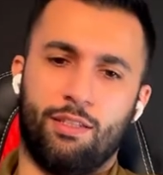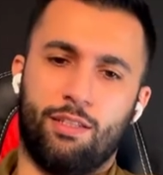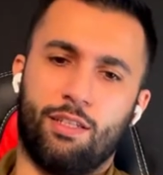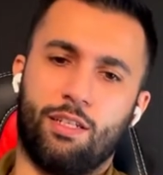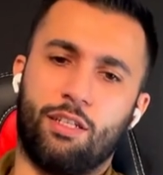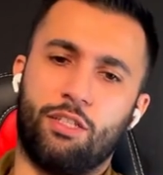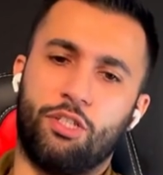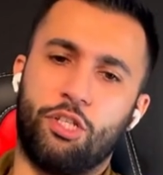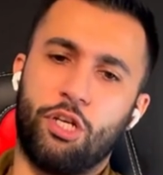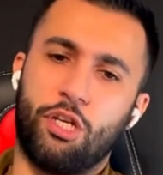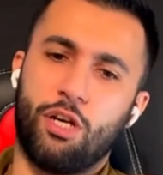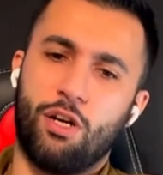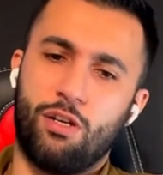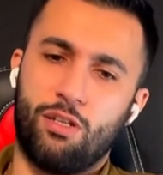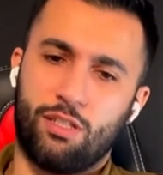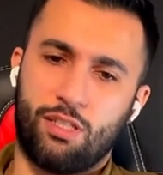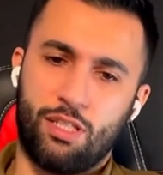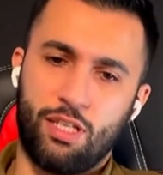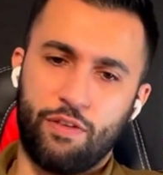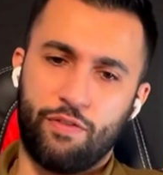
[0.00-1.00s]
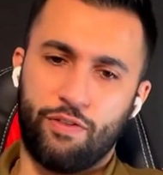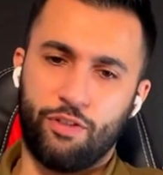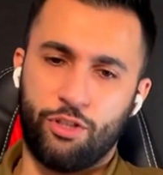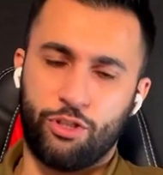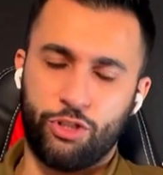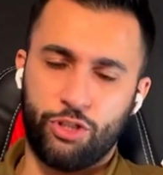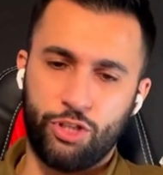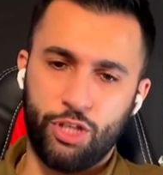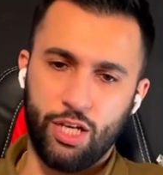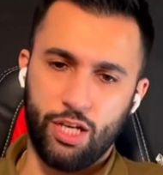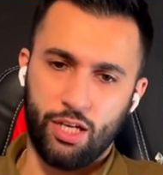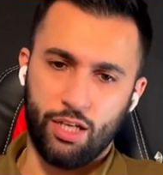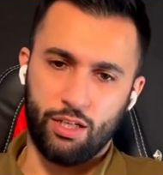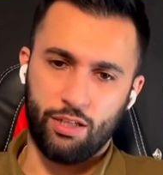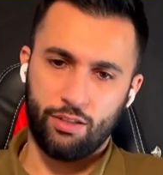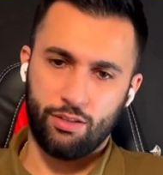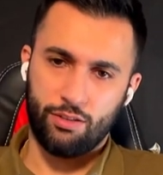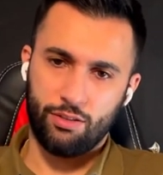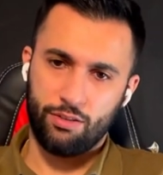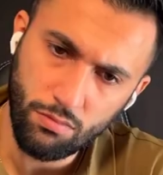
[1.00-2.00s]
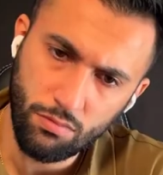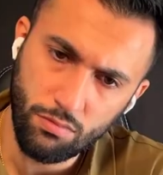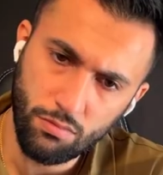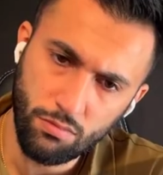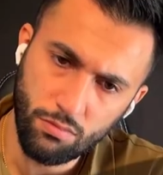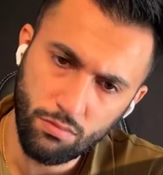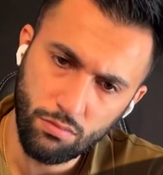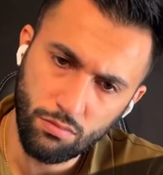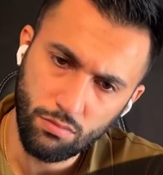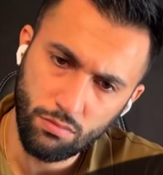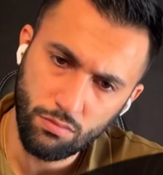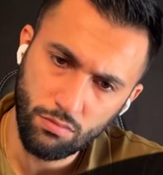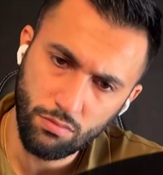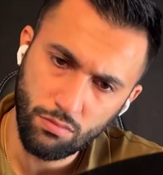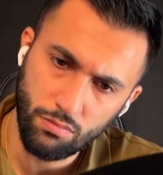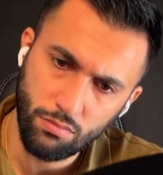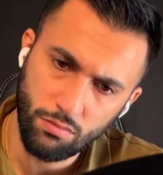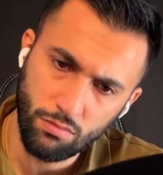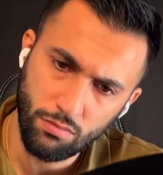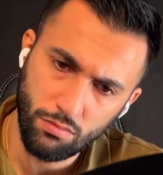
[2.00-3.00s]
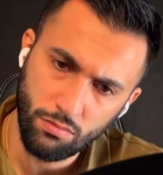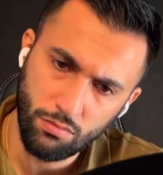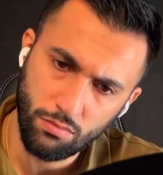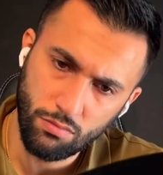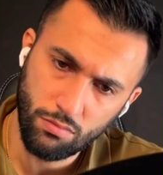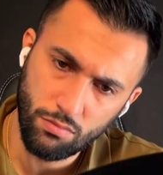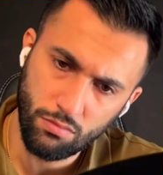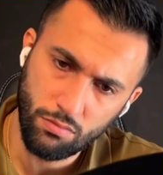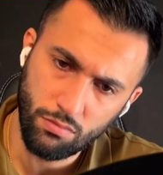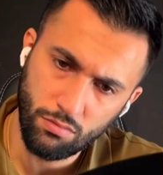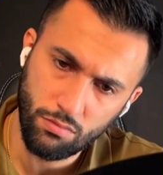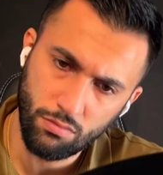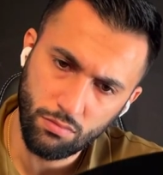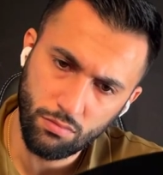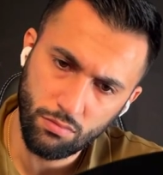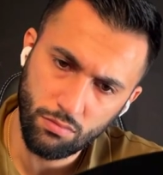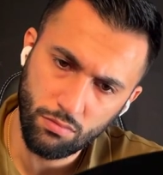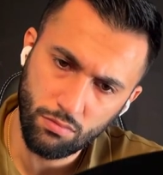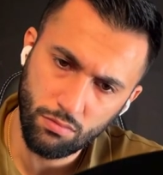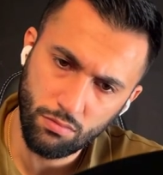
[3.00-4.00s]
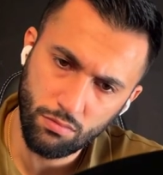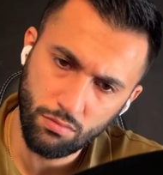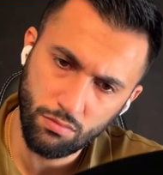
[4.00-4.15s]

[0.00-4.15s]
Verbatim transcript: Because you can't see for shit. A business up in Jackson County.